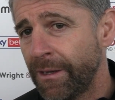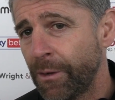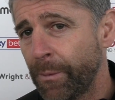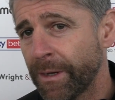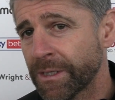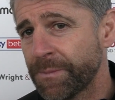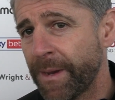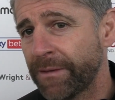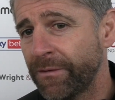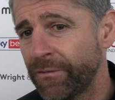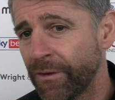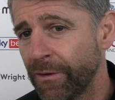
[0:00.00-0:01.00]
you know, we're
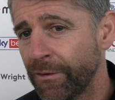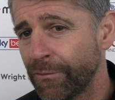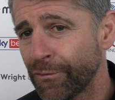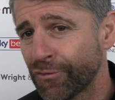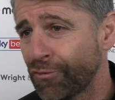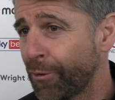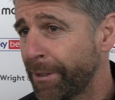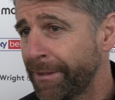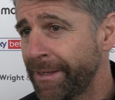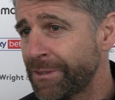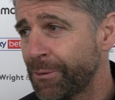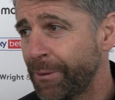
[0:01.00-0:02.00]
expected to struggle
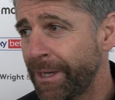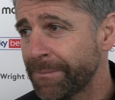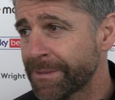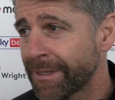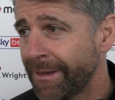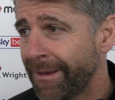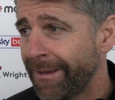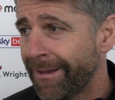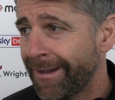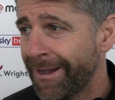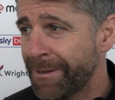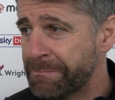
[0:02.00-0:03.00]
in these two games.
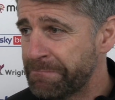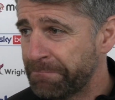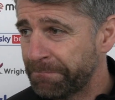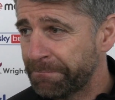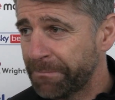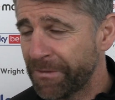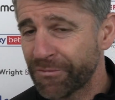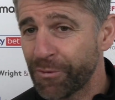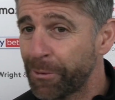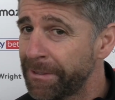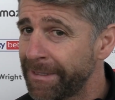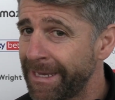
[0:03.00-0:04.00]
We've
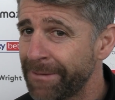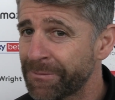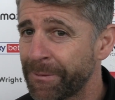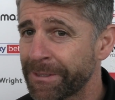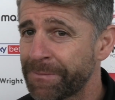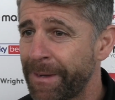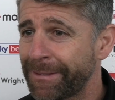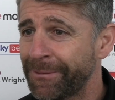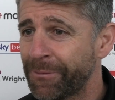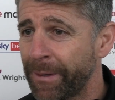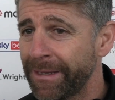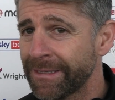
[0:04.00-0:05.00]
struggled in the games we're
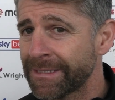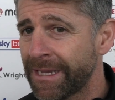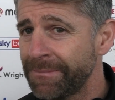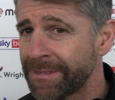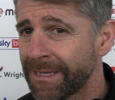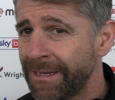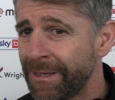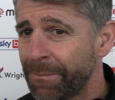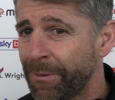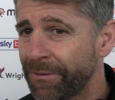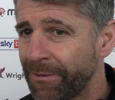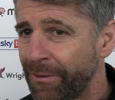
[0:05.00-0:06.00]
expected to win at times,
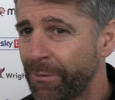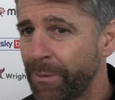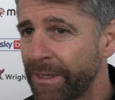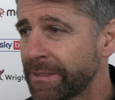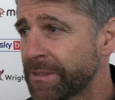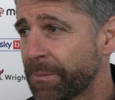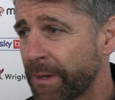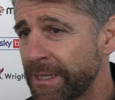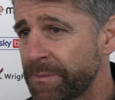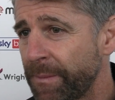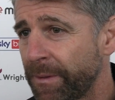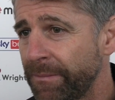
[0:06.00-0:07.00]
but, you know, we can
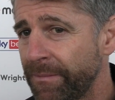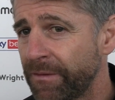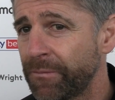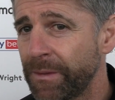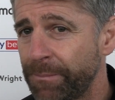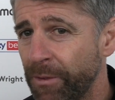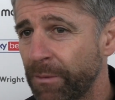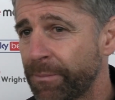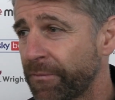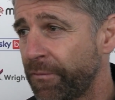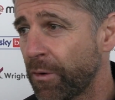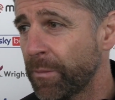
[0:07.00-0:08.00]
surprise people. If we put a
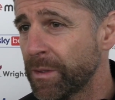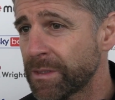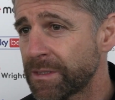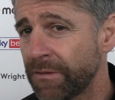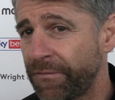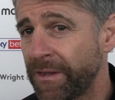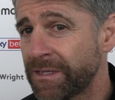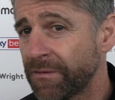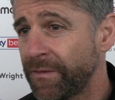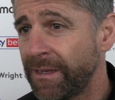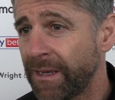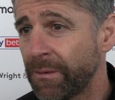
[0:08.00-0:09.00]
performance
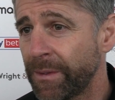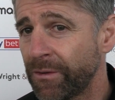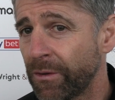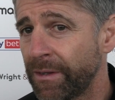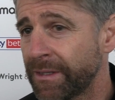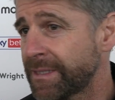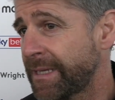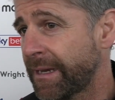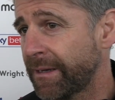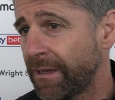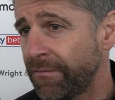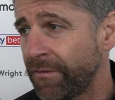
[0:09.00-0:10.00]
defensively like we done in the
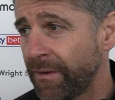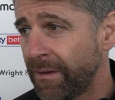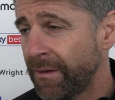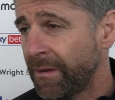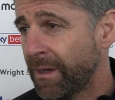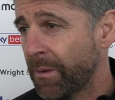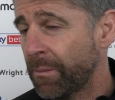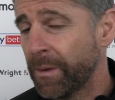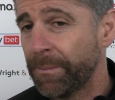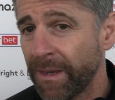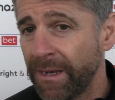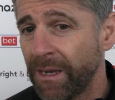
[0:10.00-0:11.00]
second half and
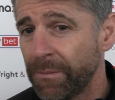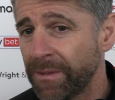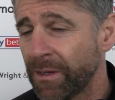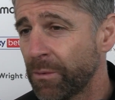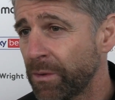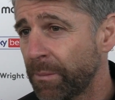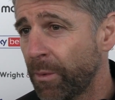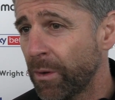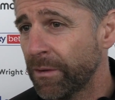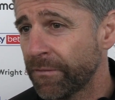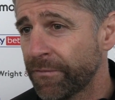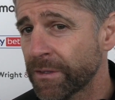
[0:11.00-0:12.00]
we play like we did on the
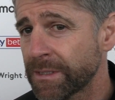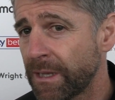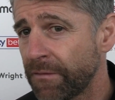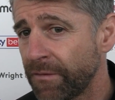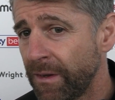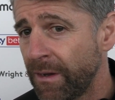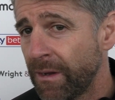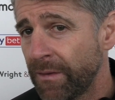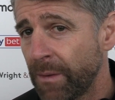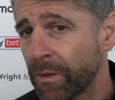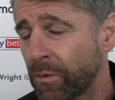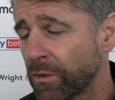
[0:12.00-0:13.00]
ball in the first half,
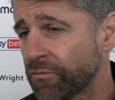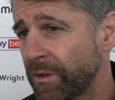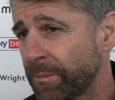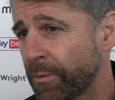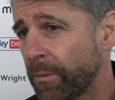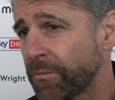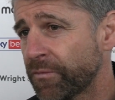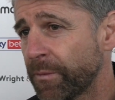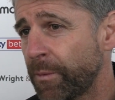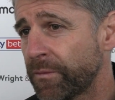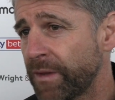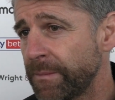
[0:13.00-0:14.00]
then we'll cause real problems
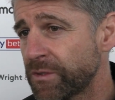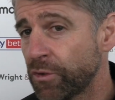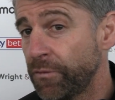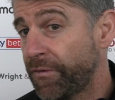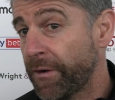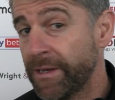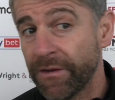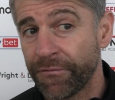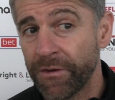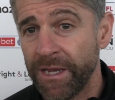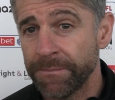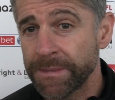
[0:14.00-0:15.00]
for both teams. Two very
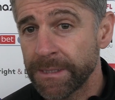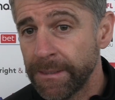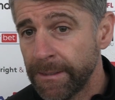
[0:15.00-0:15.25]
different games.